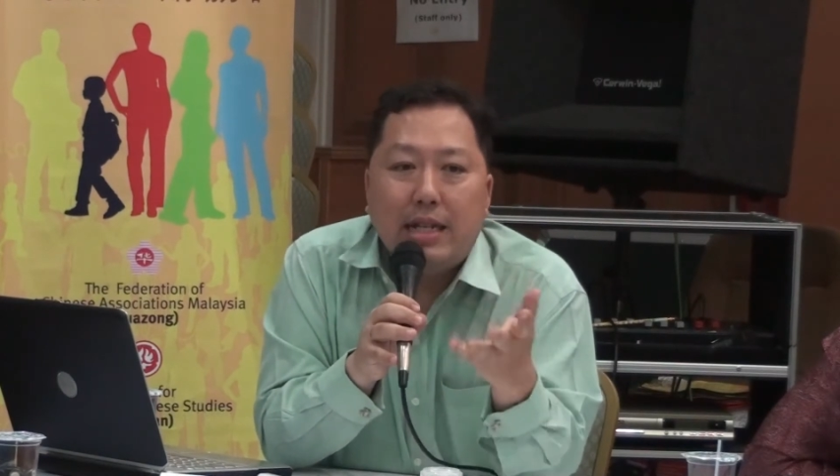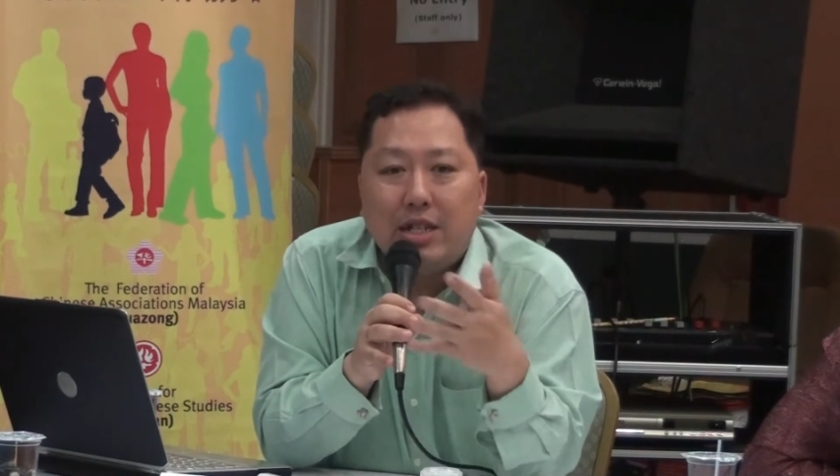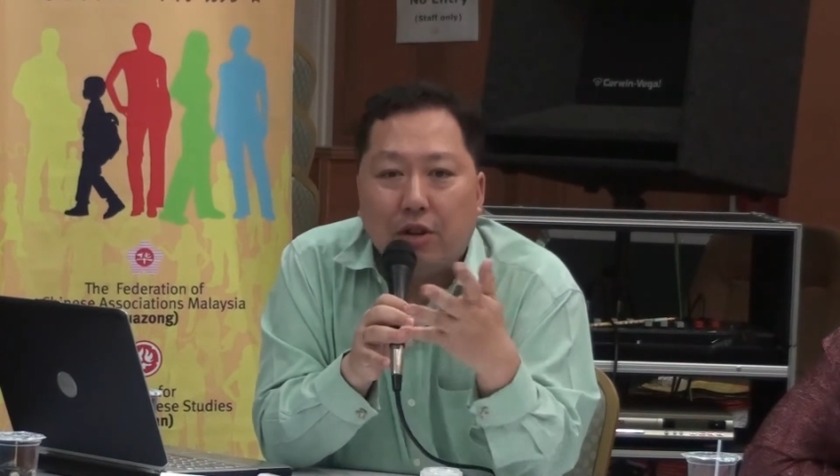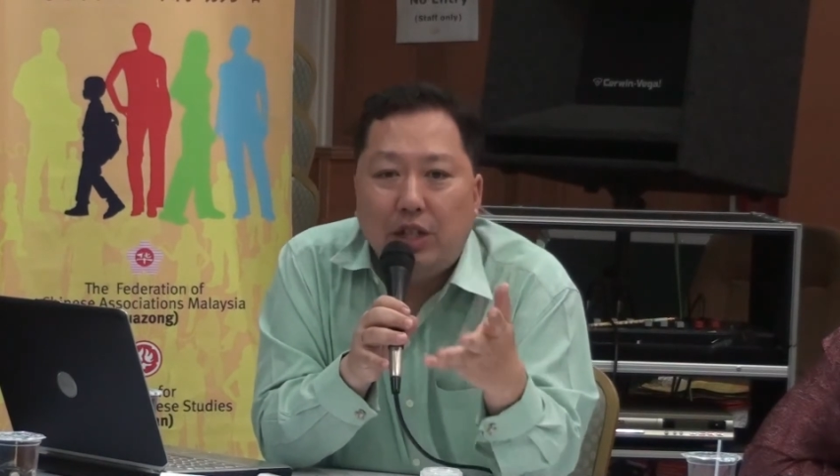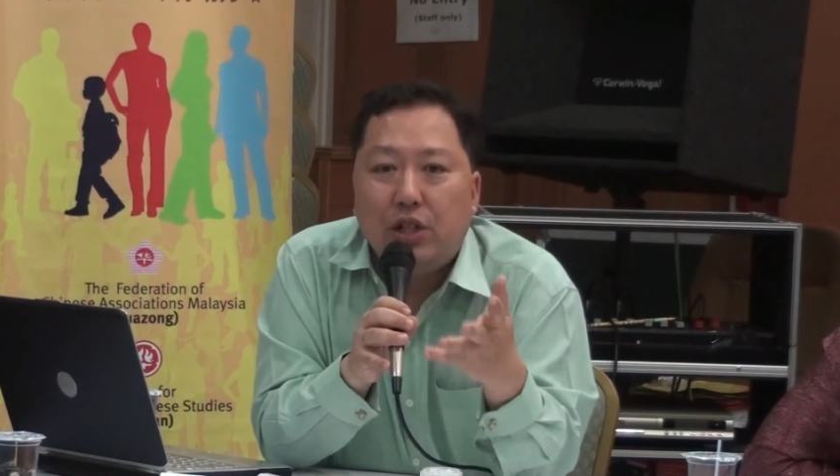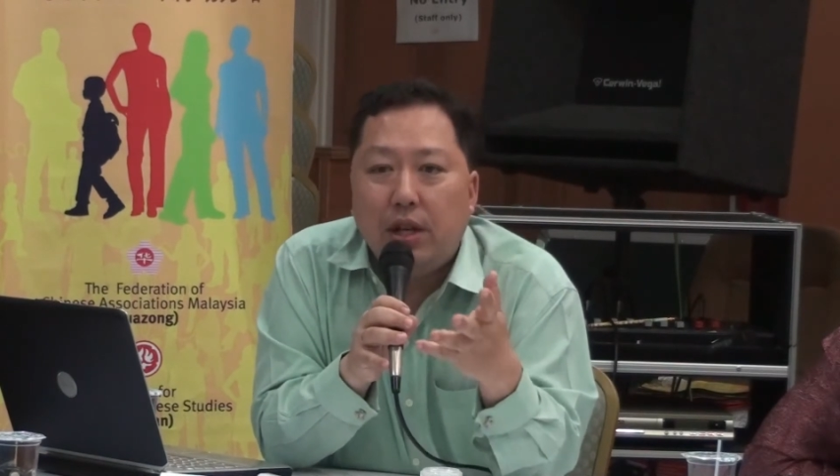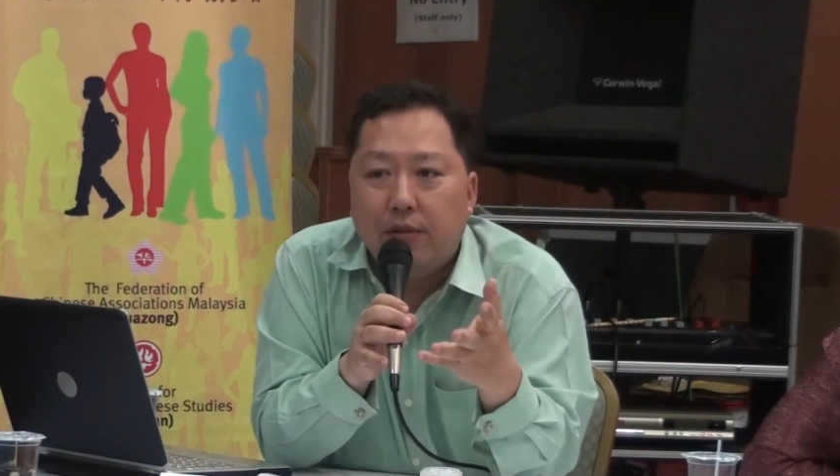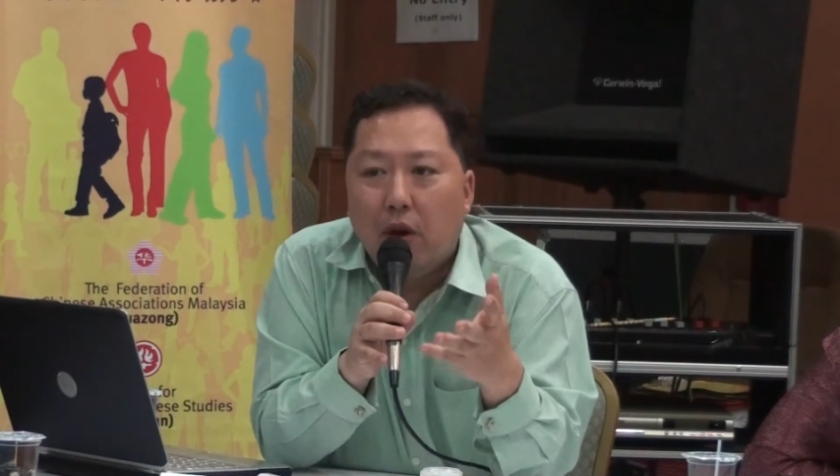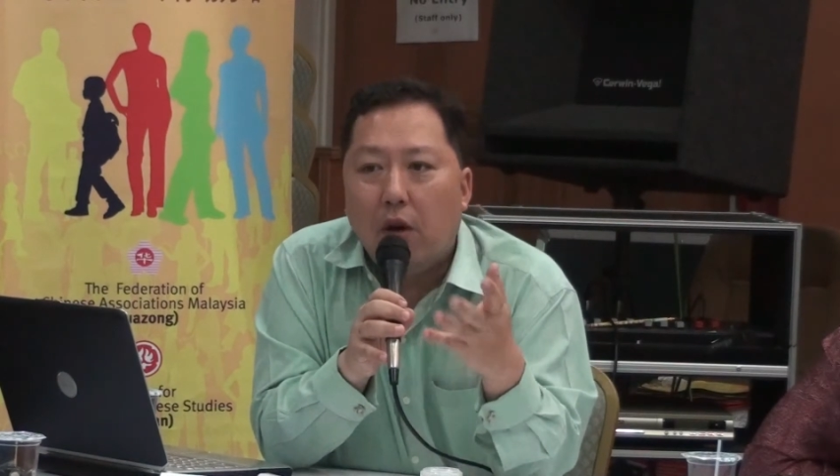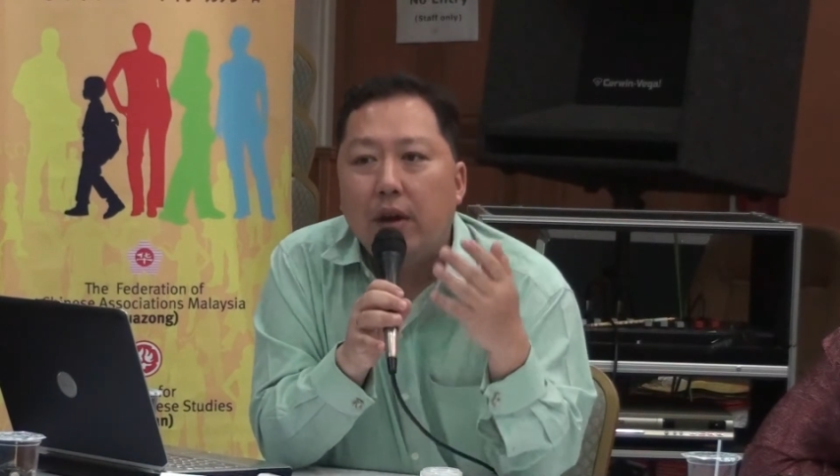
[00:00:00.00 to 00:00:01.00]
discretion
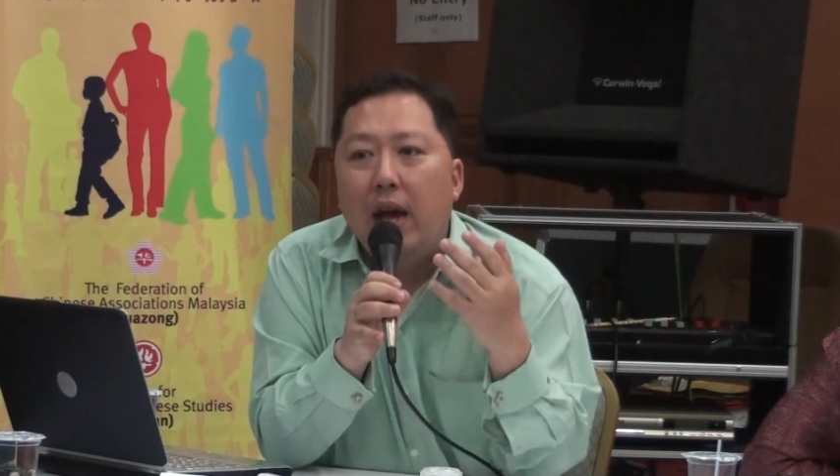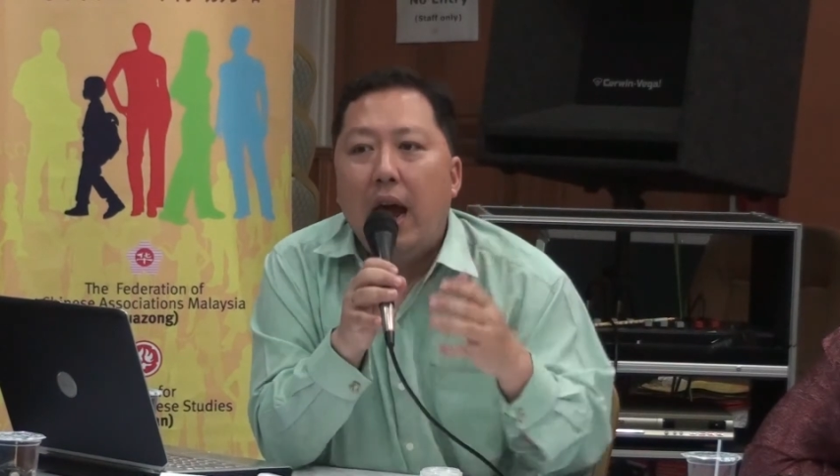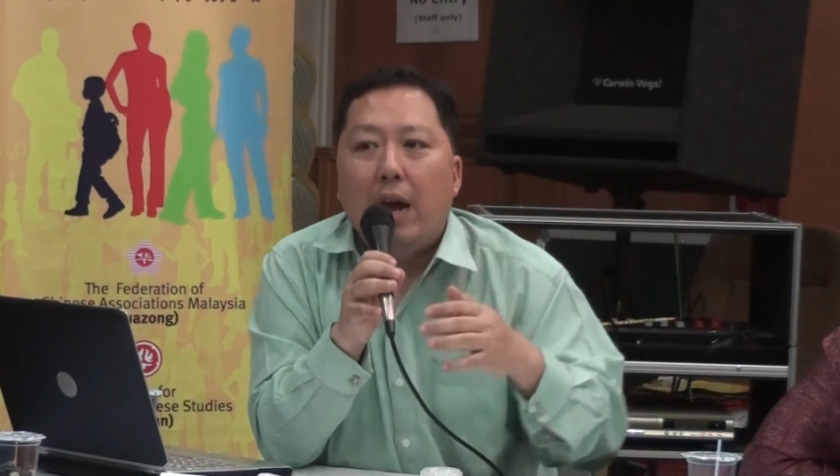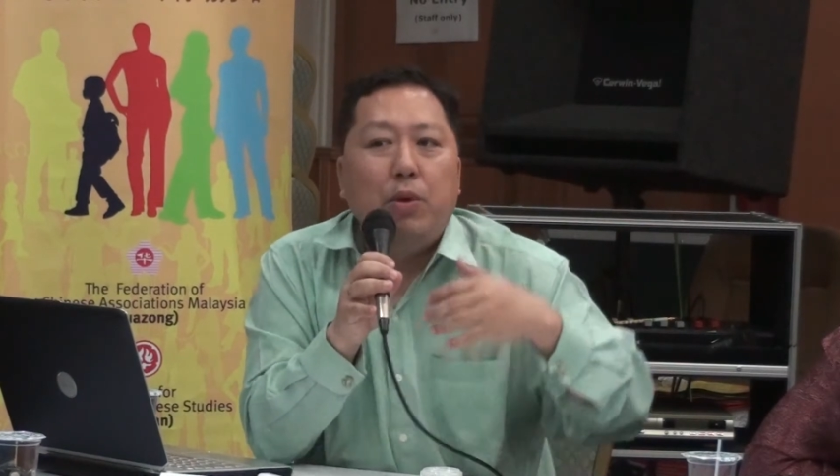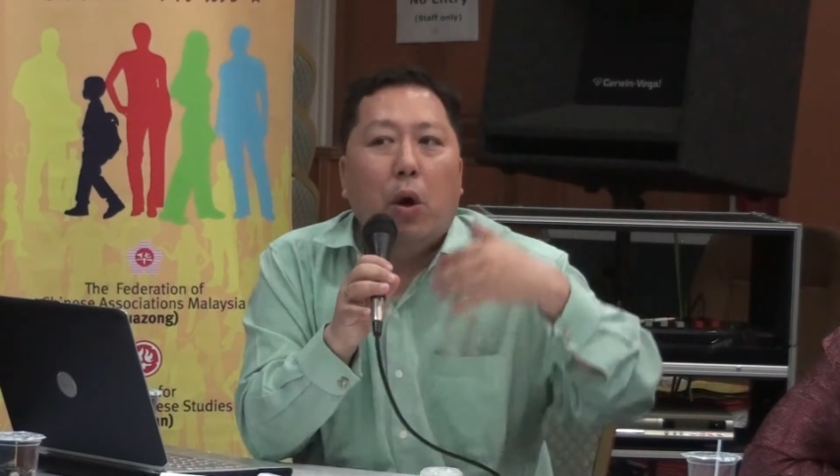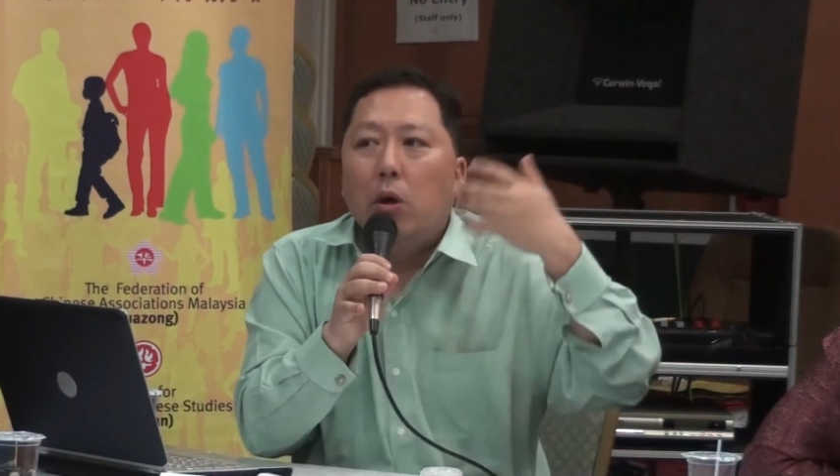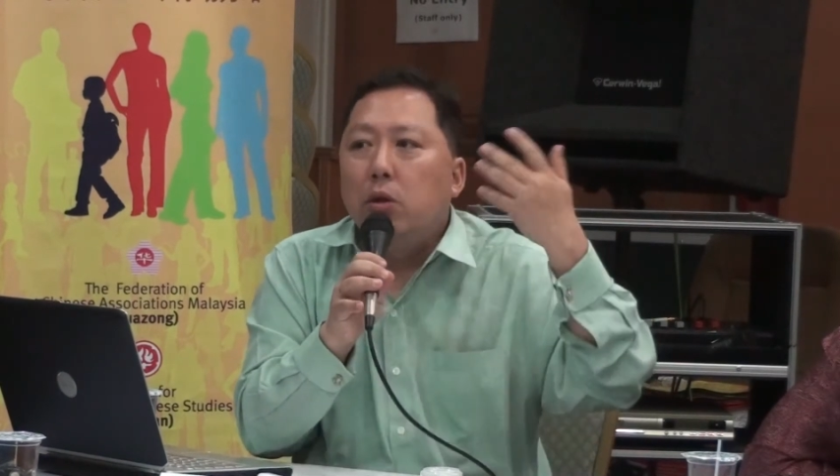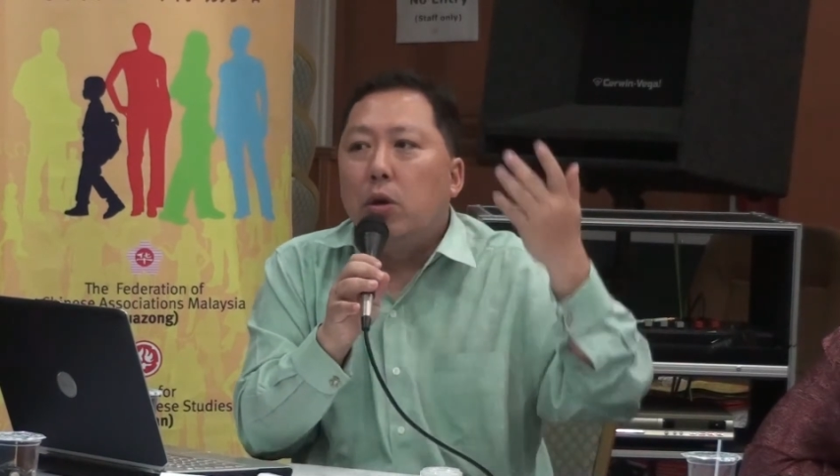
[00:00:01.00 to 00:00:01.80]
involved. And we all